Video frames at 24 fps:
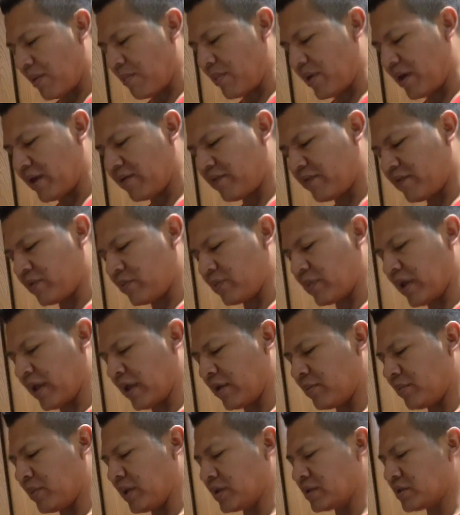I meant from the
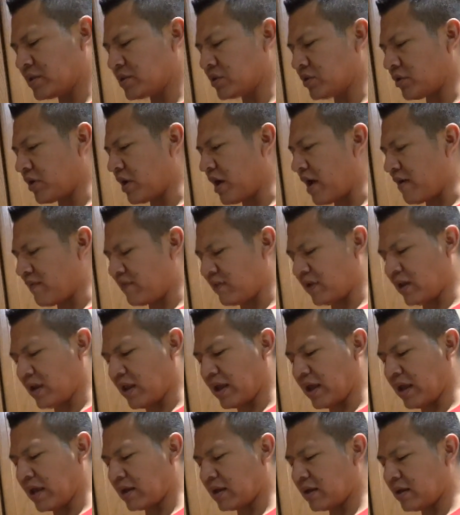end pieces. So you have the
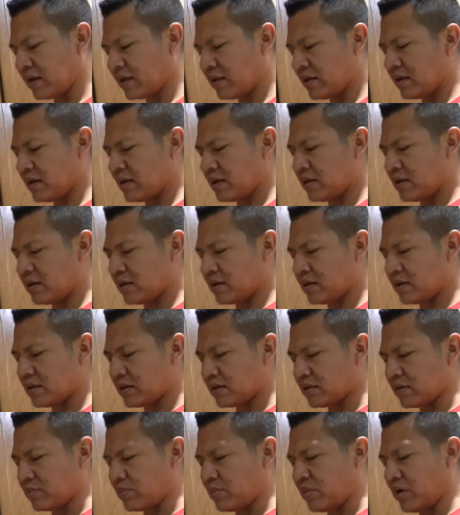leg,
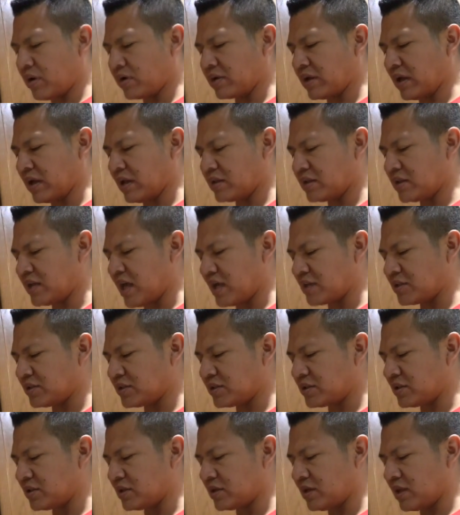the part that
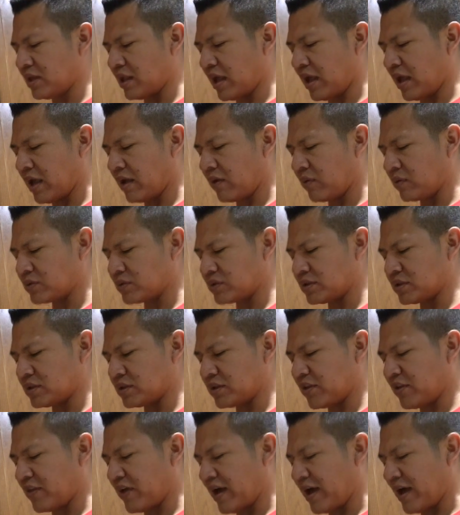attaches to the leg, which is
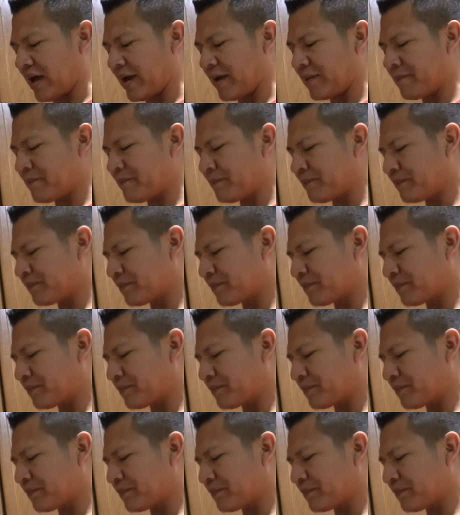the thigh,